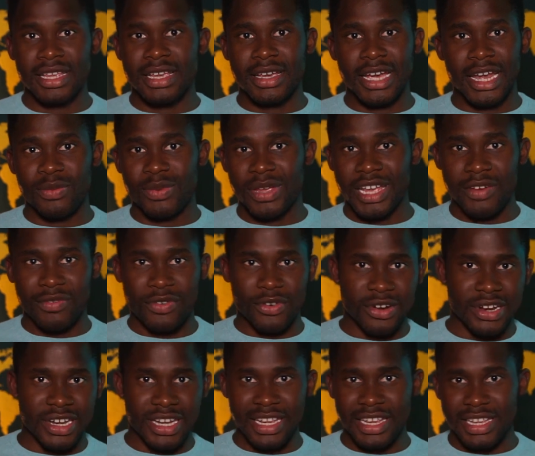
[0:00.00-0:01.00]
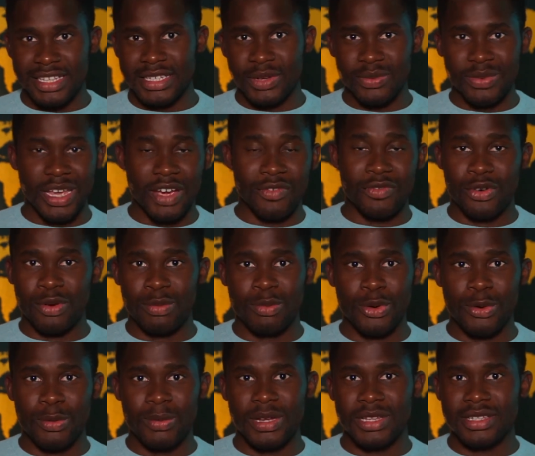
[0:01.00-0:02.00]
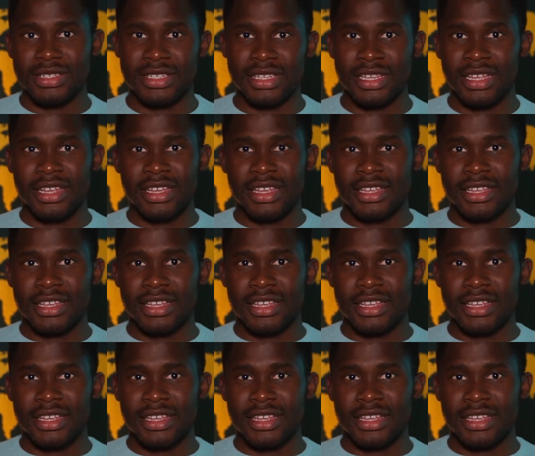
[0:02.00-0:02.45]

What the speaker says: and we have our days and we have our moments.